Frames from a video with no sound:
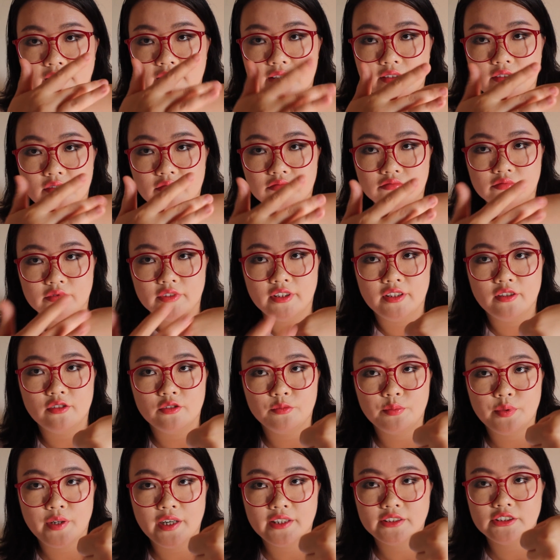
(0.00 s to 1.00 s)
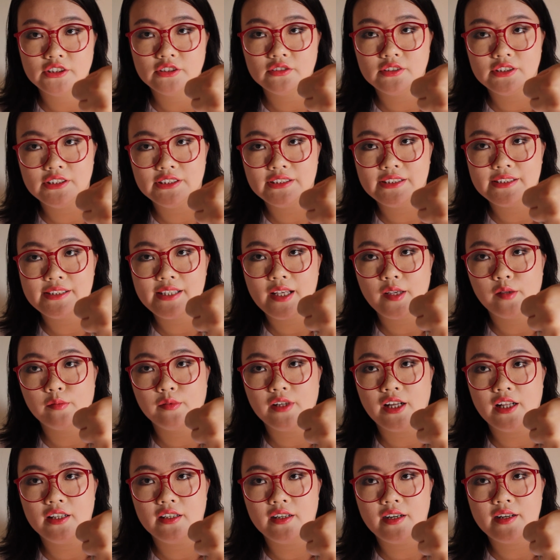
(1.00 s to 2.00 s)
It's practically the same
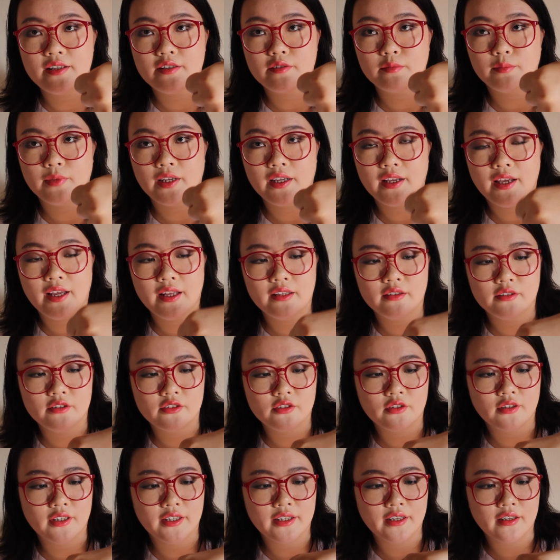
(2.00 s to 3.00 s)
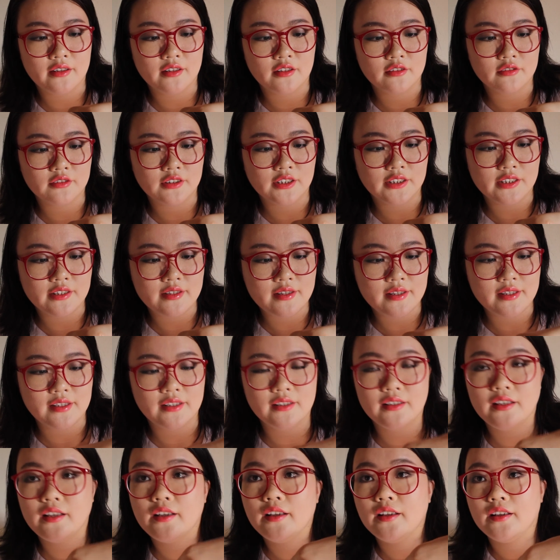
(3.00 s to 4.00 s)
color as my hand, so I cannot really
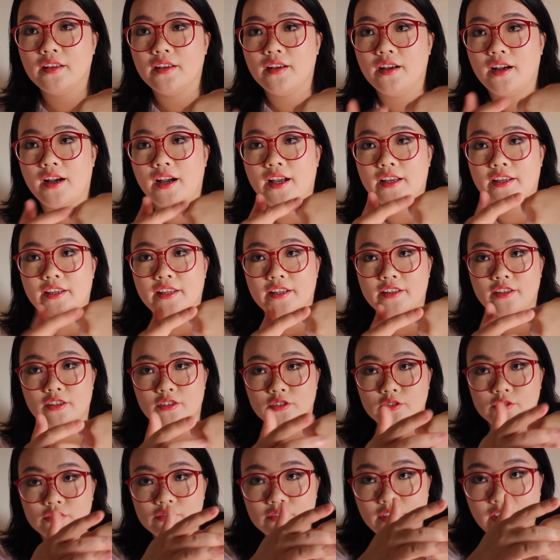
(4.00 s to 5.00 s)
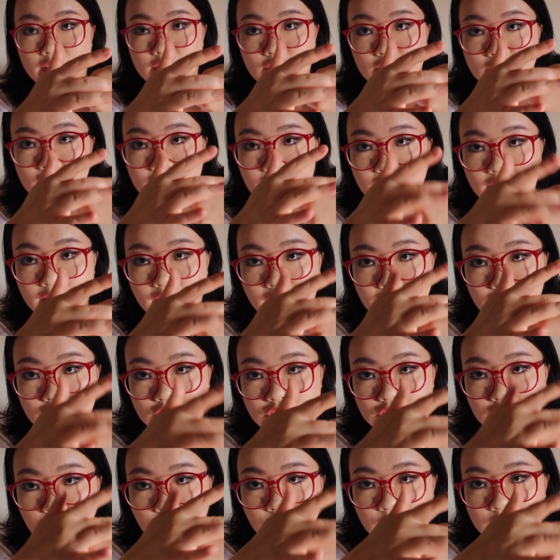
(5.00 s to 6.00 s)
see. I don't think I
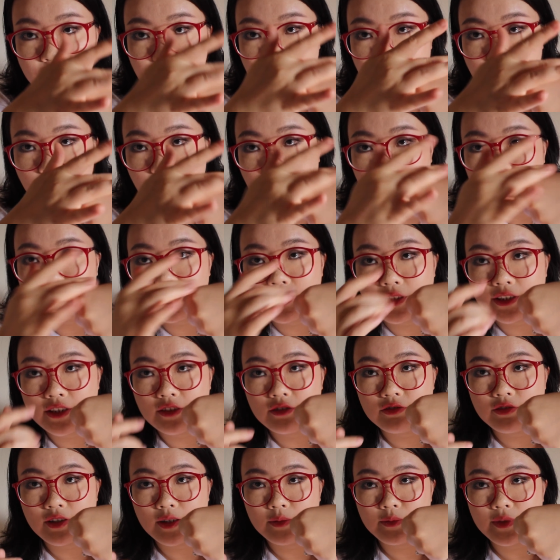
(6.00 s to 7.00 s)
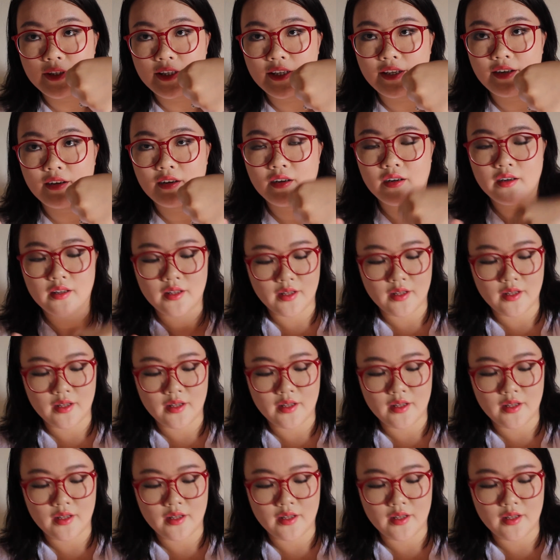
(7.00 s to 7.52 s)
showed it properly from here.